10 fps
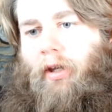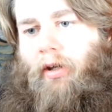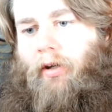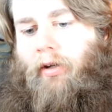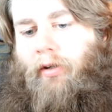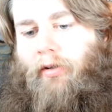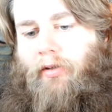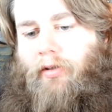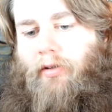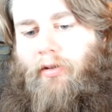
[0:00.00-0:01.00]
and
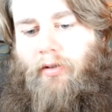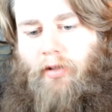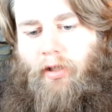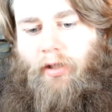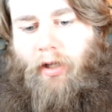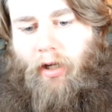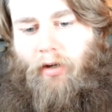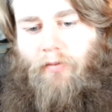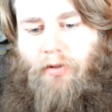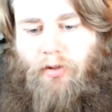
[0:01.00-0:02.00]
sitting
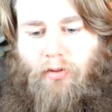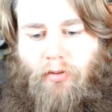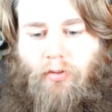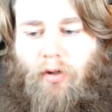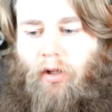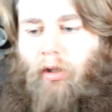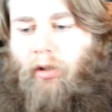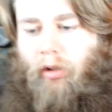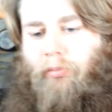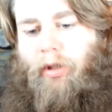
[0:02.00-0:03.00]
down to
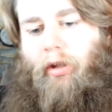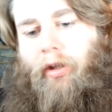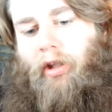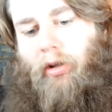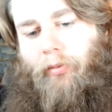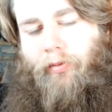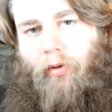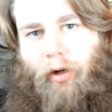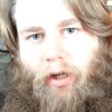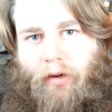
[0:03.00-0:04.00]
a little meal here
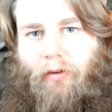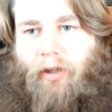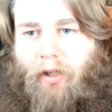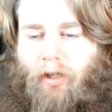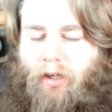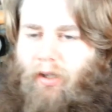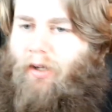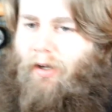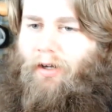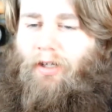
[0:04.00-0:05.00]
before I go out tonight.
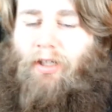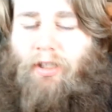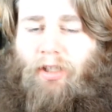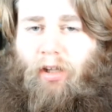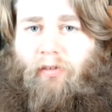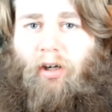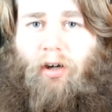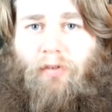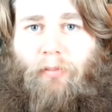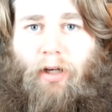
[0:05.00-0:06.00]
Still haven't
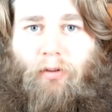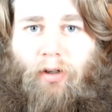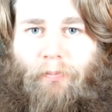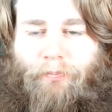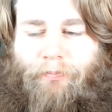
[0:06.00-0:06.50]
heard from anyone,